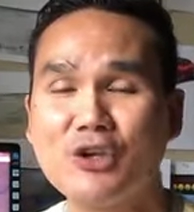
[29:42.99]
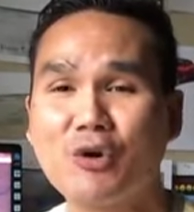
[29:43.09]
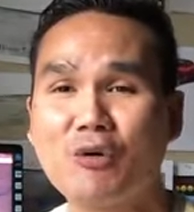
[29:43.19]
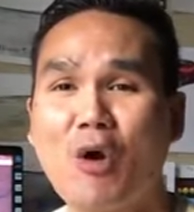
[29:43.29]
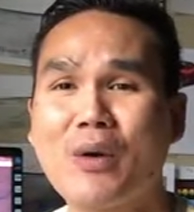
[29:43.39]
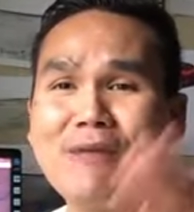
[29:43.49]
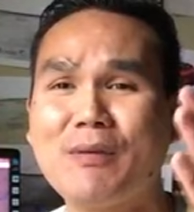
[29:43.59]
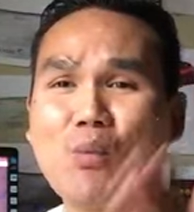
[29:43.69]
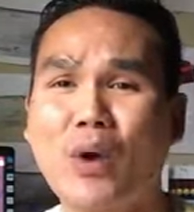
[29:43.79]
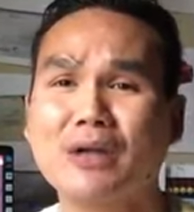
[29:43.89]
You don't know
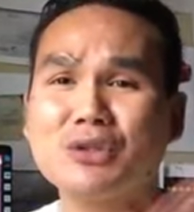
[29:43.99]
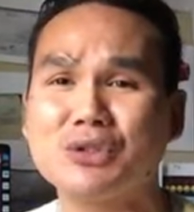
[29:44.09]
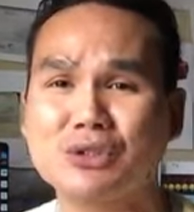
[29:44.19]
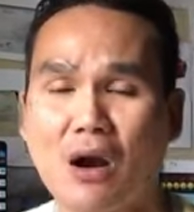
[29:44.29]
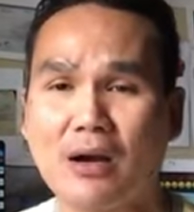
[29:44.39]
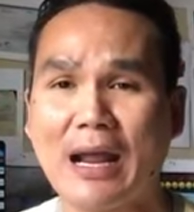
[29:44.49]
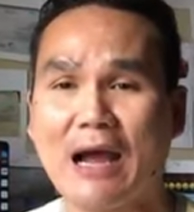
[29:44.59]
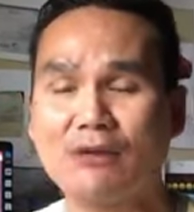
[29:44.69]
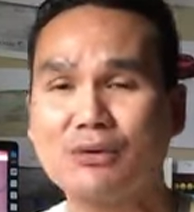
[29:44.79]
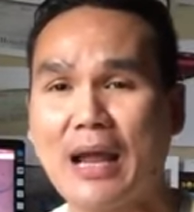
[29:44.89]
even where to start,
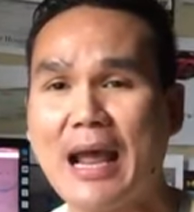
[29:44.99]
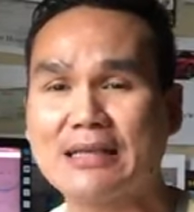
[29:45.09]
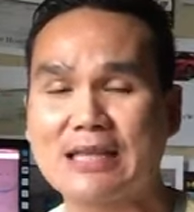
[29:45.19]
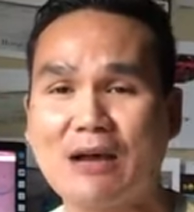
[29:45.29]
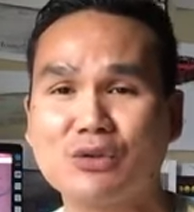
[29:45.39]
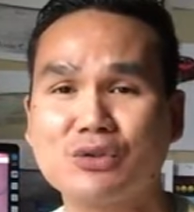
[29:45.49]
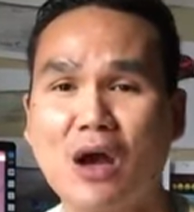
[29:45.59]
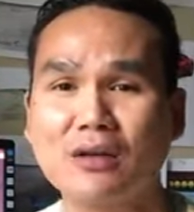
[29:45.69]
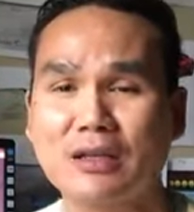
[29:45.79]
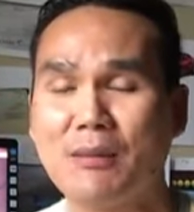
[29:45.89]
how to ask, how to
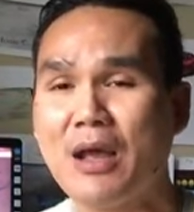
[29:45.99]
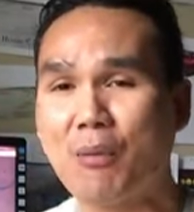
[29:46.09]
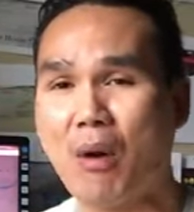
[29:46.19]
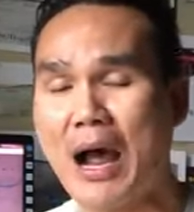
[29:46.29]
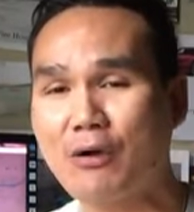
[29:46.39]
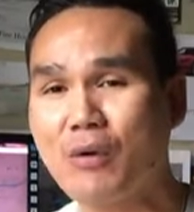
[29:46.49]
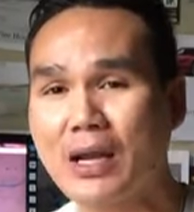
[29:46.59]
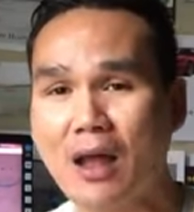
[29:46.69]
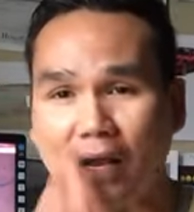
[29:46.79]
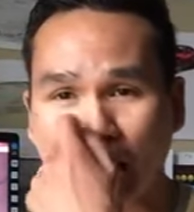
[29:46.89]
talk to them. Well, how do I
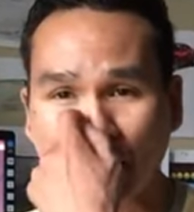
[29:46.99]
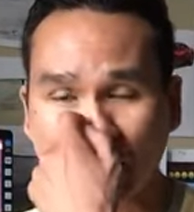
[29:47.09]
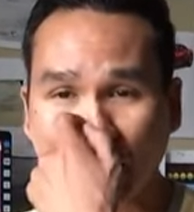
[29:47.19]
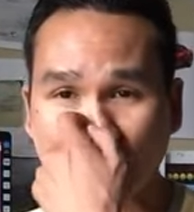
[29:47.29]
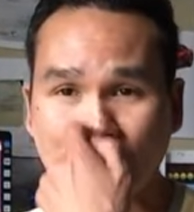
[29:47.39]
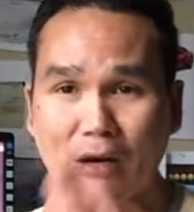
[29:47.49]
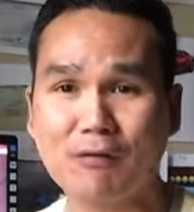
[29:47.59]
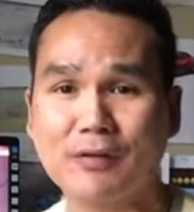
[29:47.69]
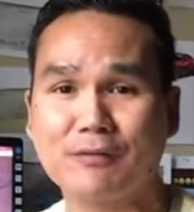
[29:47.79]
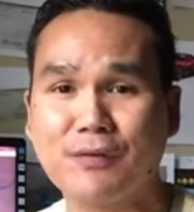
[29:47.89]
lock it up on a contract
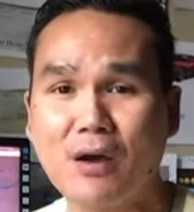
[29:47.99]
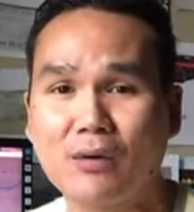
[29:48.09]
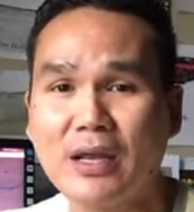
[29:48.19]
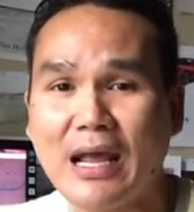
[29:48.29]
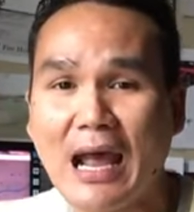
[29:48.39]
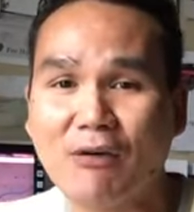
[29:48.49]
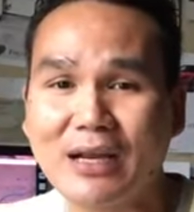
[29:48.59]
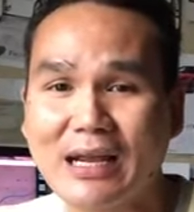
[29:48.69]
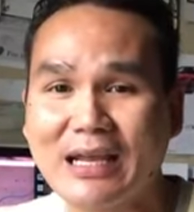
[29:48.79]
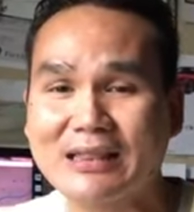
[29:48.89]
over the phone? How can
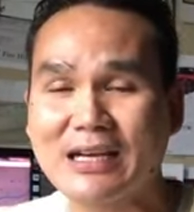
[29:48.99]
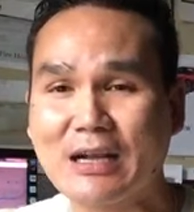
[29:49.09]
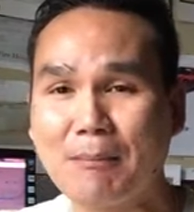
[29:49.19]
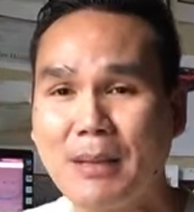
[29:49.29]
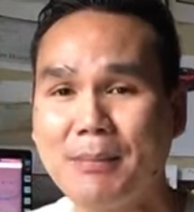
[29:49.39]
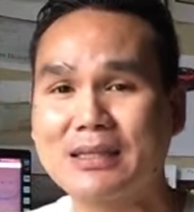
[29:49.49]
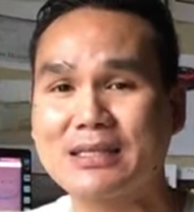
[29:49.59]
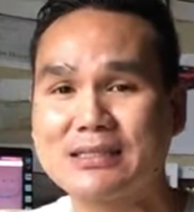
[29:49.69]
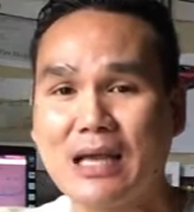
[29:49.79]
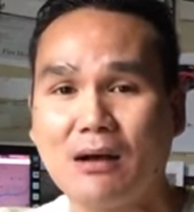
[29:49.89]
I get their commitment to
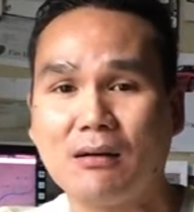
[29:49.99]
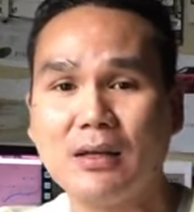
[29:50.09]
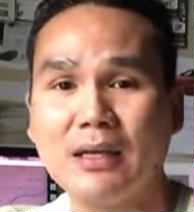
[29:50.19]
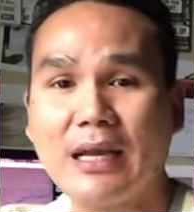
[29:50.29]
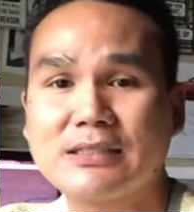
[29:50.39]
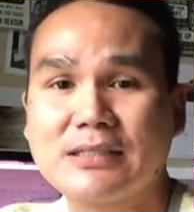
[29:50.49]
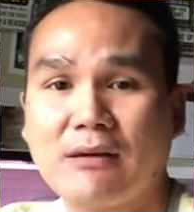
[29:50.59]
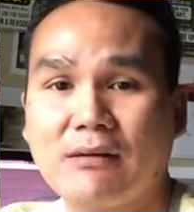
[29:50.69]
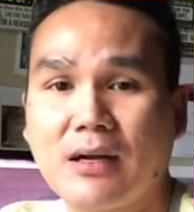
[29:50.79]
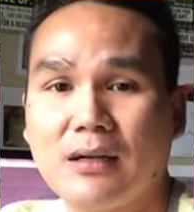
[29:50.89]
sell,
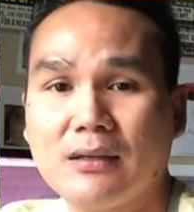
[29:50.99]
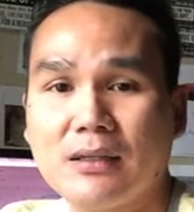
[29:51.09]
etc.?